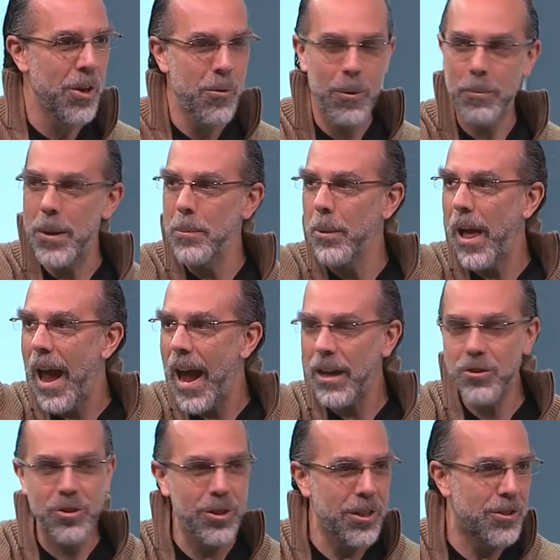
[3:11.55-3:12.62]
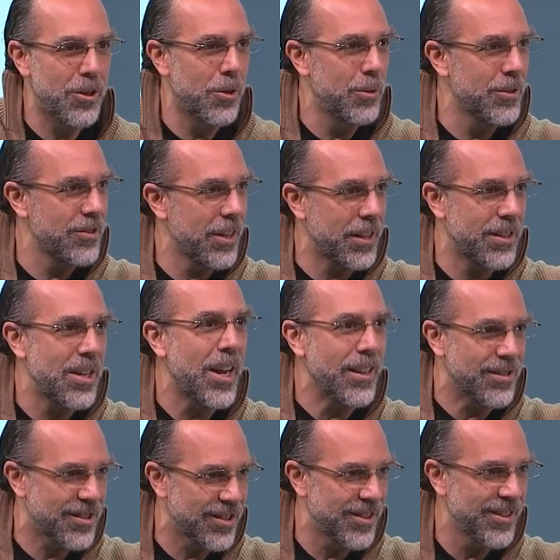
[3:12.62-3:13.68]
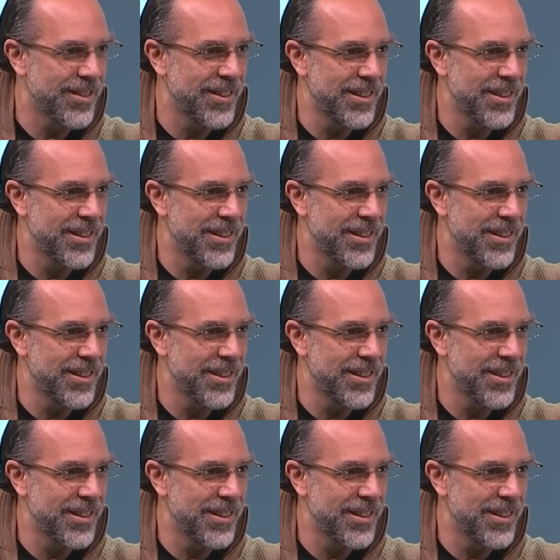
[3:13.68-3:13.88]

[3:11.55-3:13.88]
what people actually do is like this.